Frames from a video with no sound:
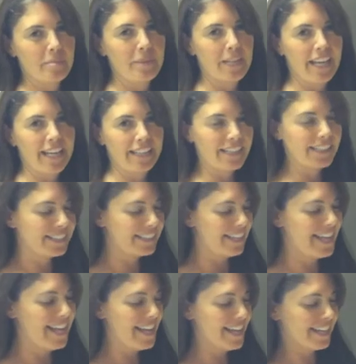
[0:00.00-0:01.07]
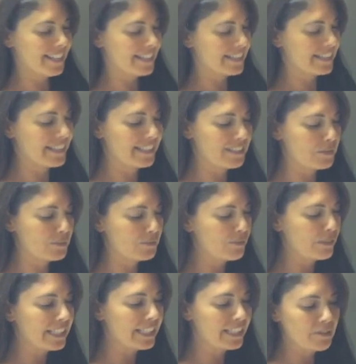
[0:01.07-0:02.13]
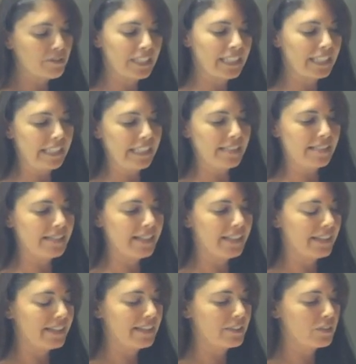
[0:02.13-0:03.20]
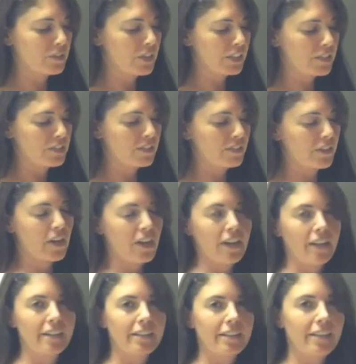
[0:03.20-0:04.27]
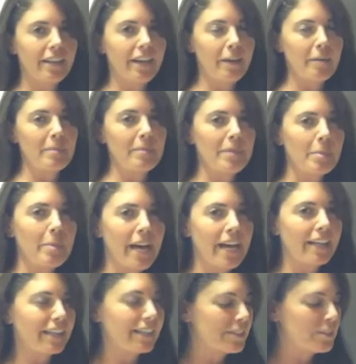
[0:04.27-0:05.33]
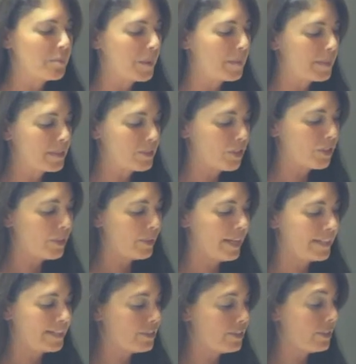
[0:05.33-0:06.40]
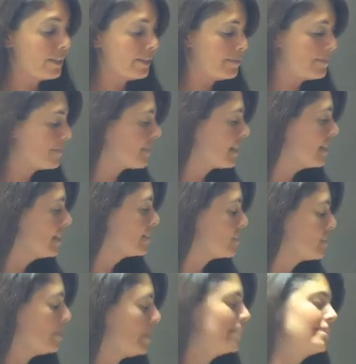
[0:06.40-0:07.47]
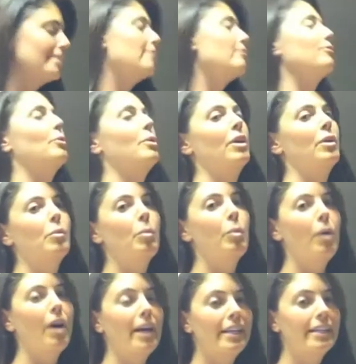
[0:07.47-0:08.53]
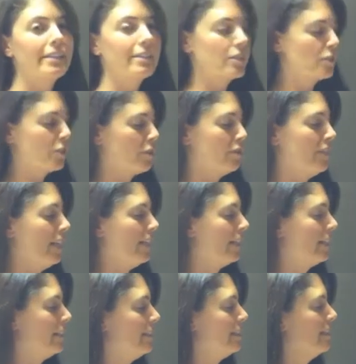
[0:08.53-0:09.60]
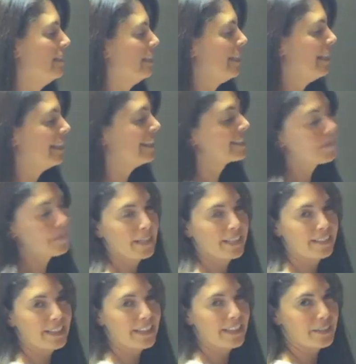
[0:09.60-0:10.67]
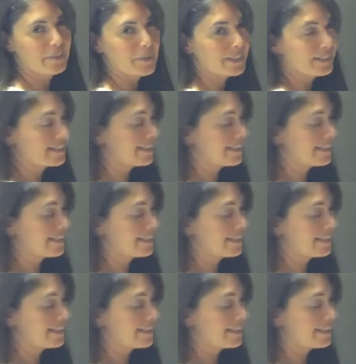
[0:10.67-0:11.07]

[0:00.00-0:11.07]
the planet, and it's really, really easy. The instructions are on um, the package, but I'm going to show you how to do it. So basically for one serving, I like to make a lot at once